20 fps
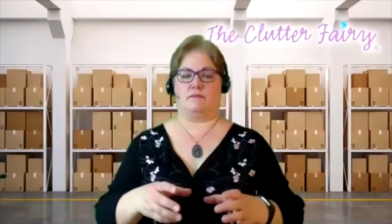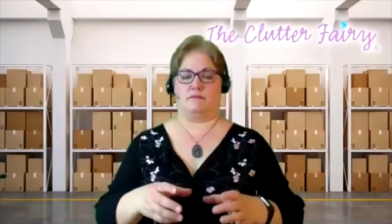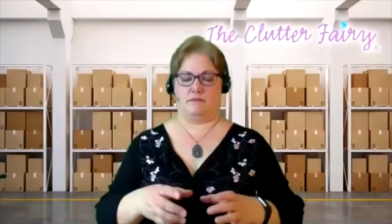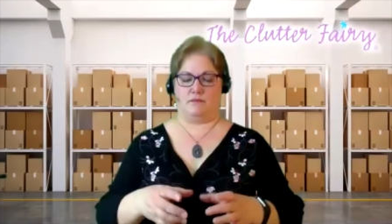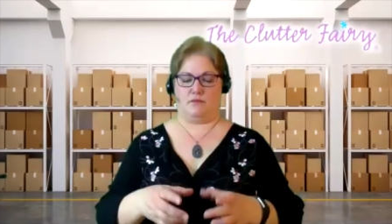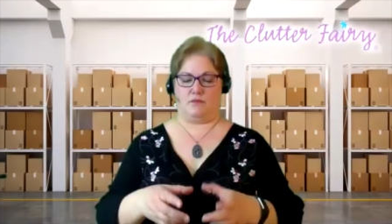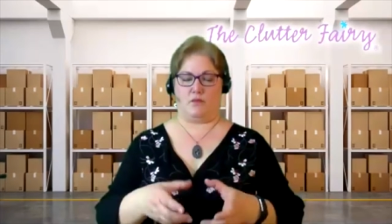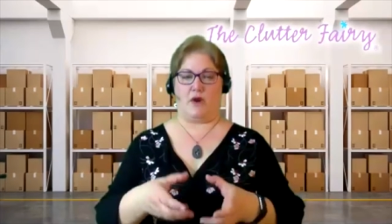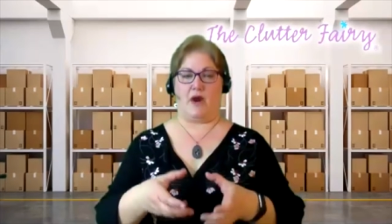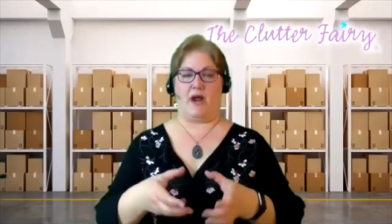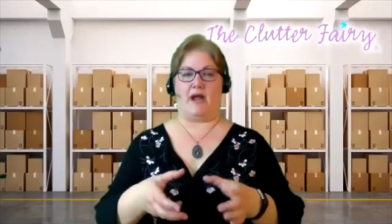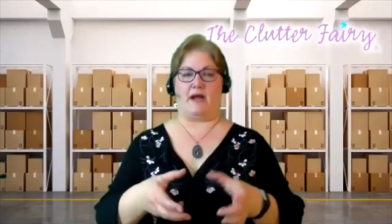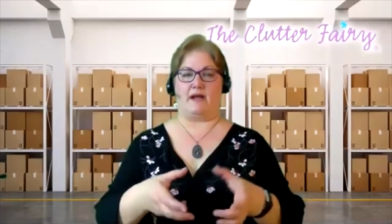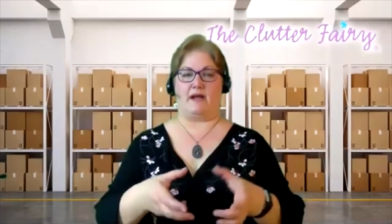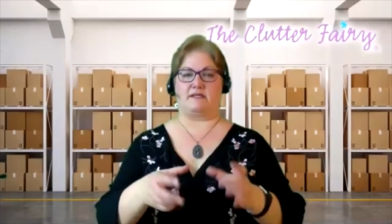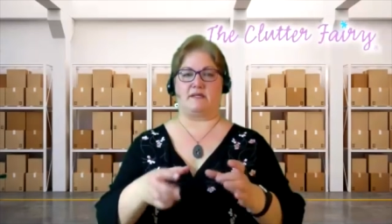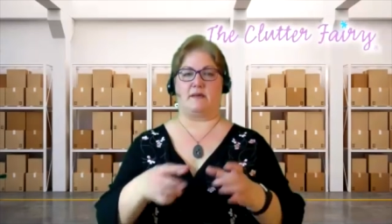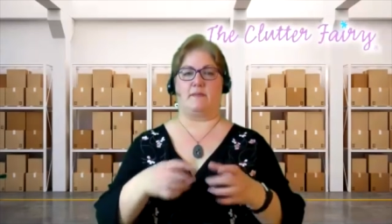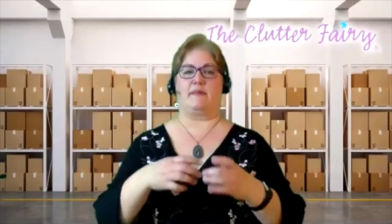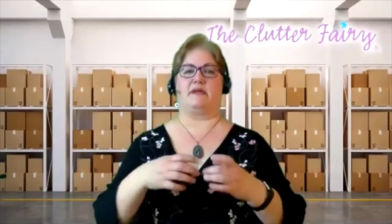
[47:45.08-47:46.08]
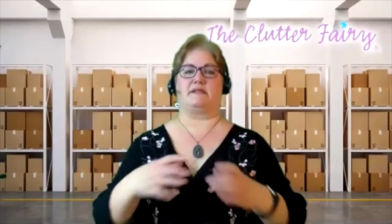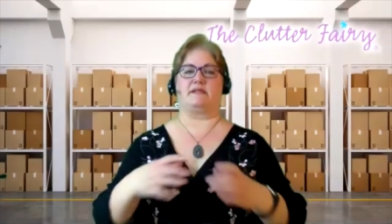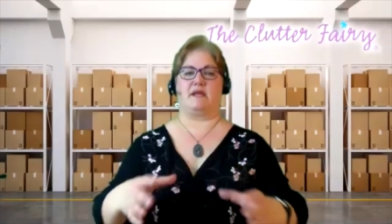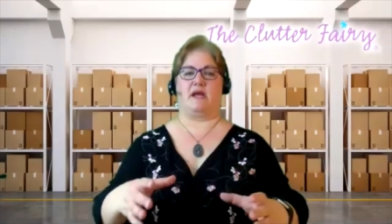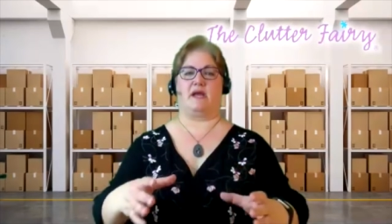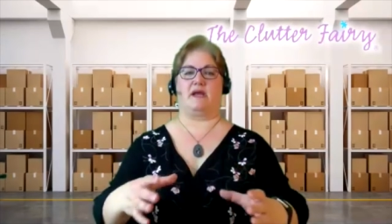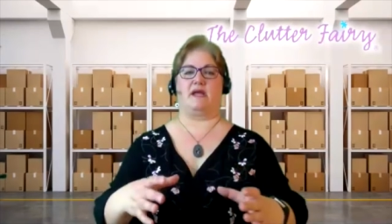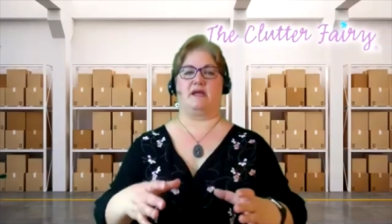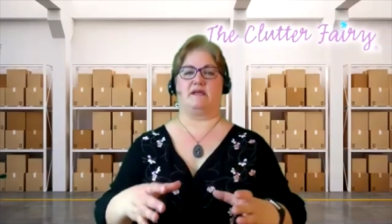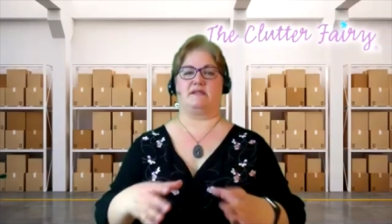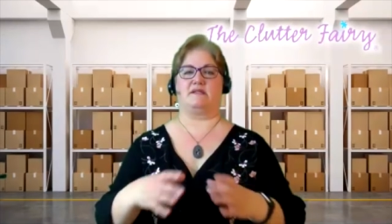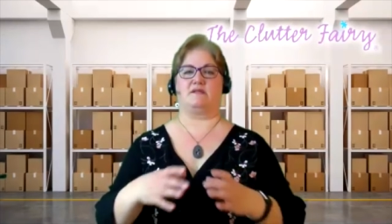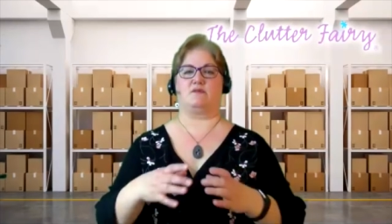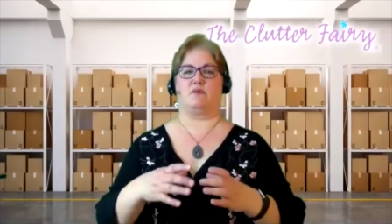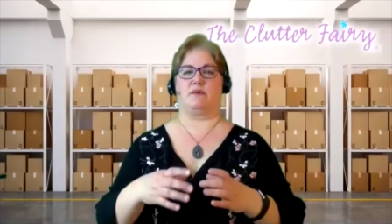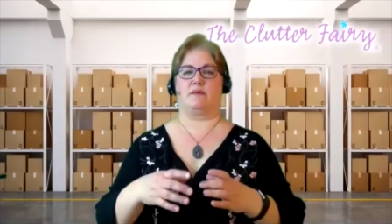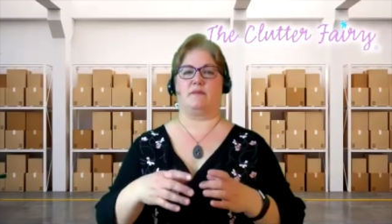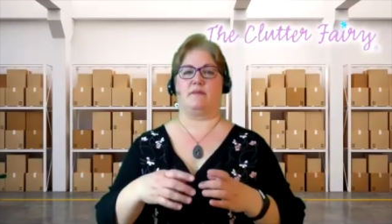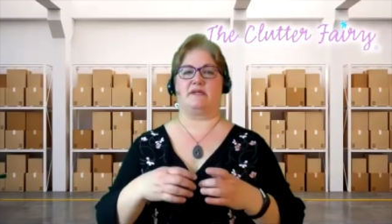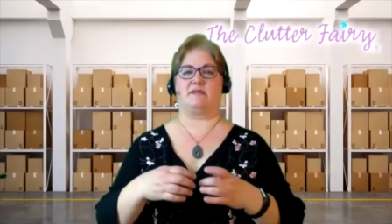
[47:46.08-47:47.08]
racks, I guess is
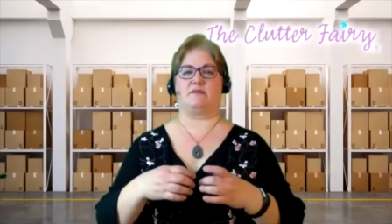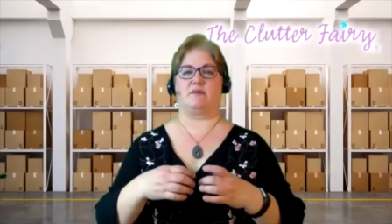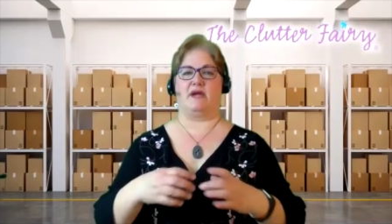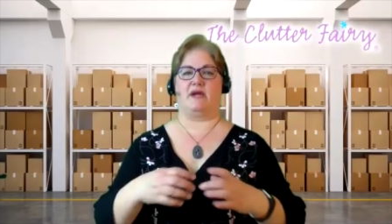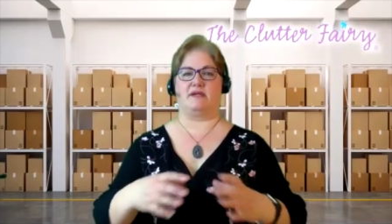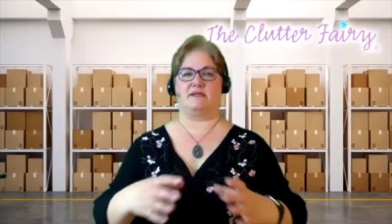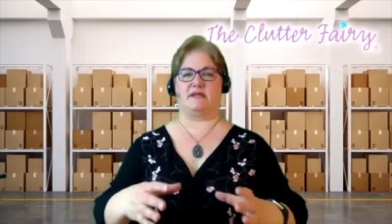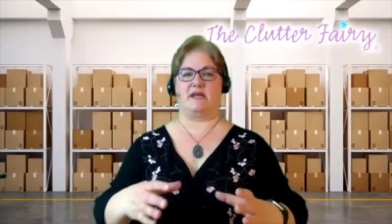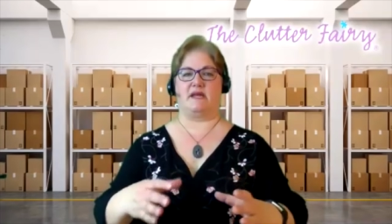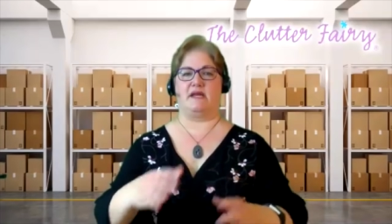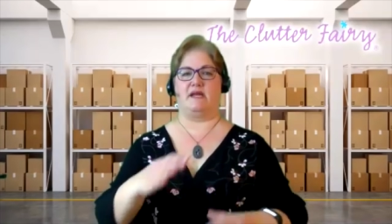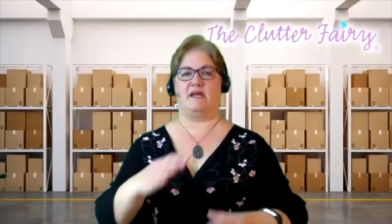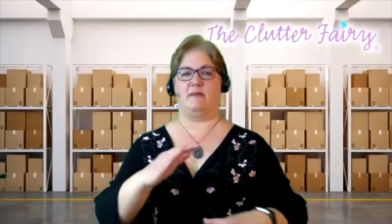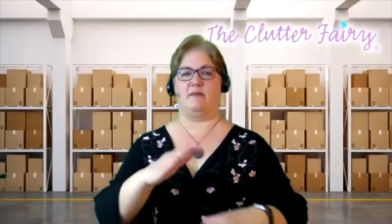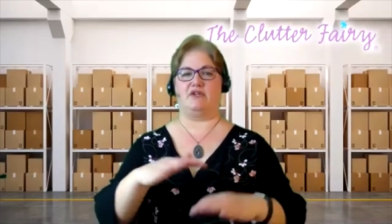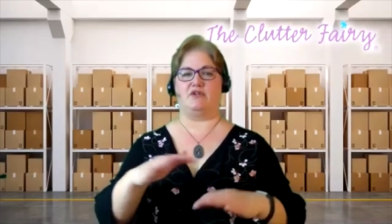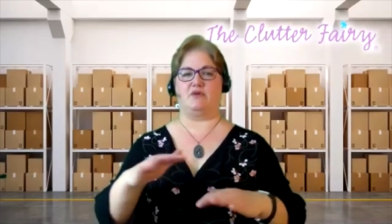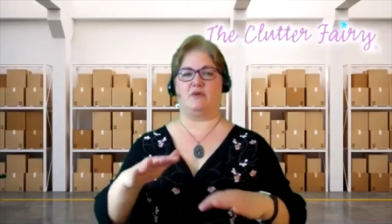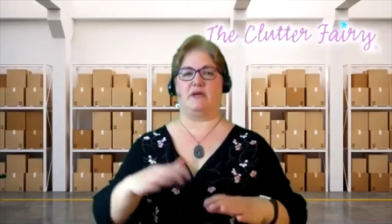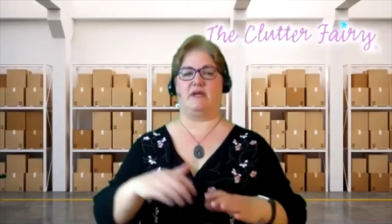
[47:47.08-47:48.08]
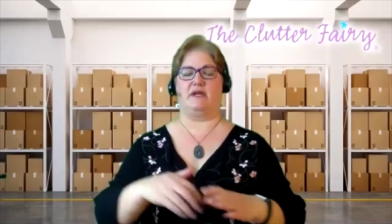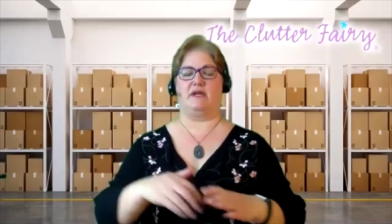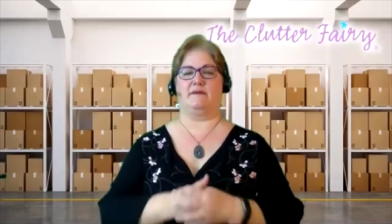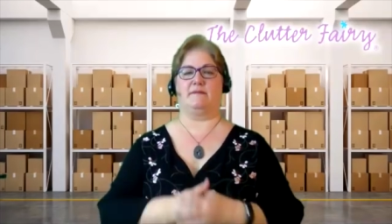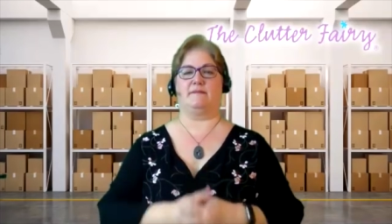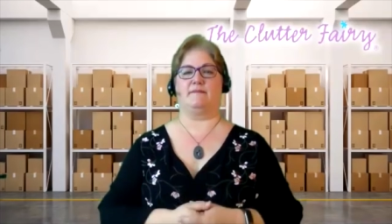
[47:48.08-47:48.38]
what the best way I can say it, in between.